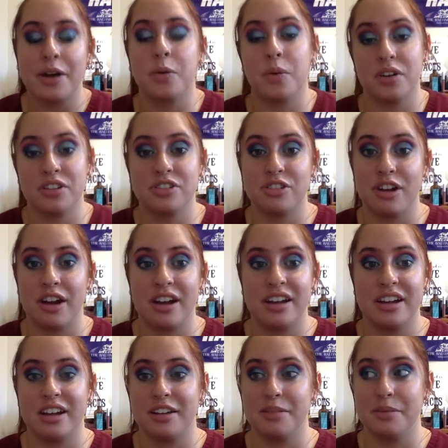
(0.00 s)
want to
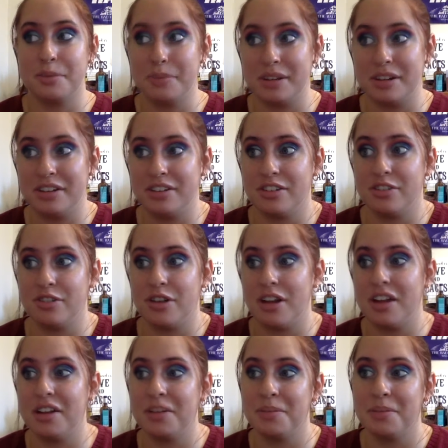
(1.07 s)
try, and I've been meaning to try
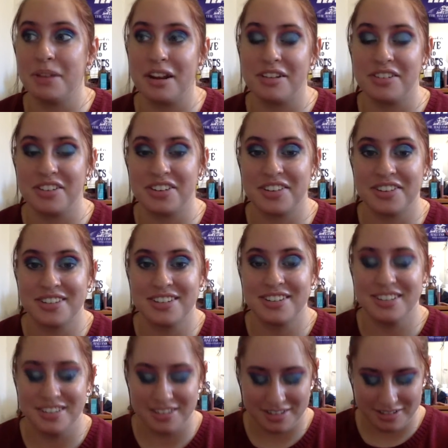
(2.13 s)
it, but
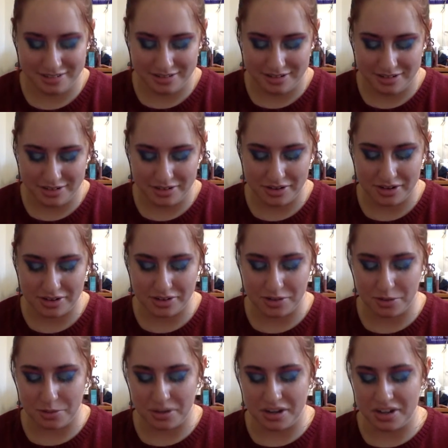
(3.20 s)
you guys
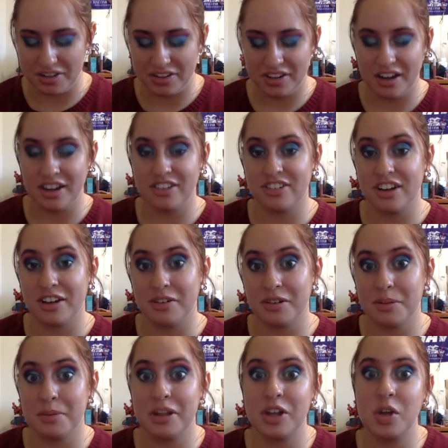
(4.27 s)
know me, I see eyeshadow and
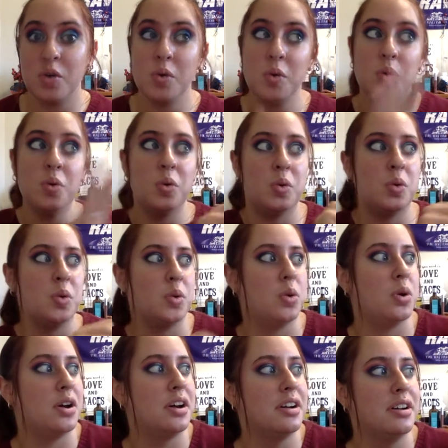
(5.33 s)
I'm like,
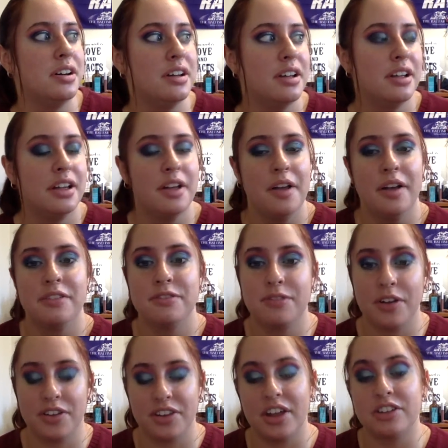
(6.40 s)
ooh.
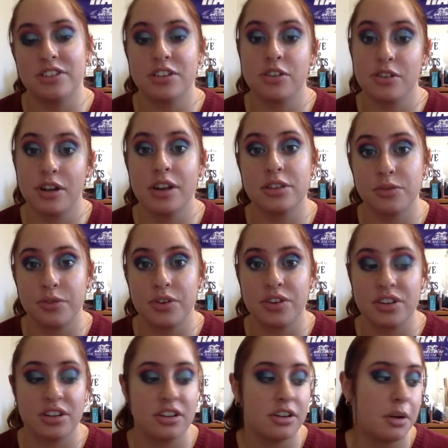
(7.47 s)
False lashes are not the first
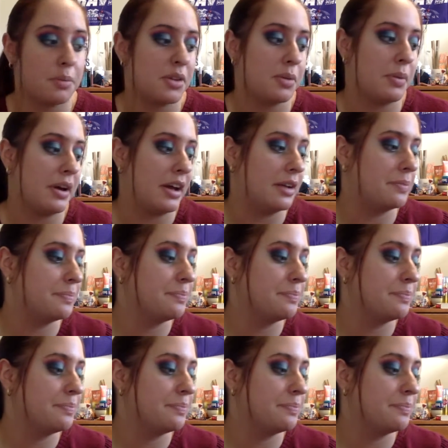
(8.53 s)
thing that comes to my head.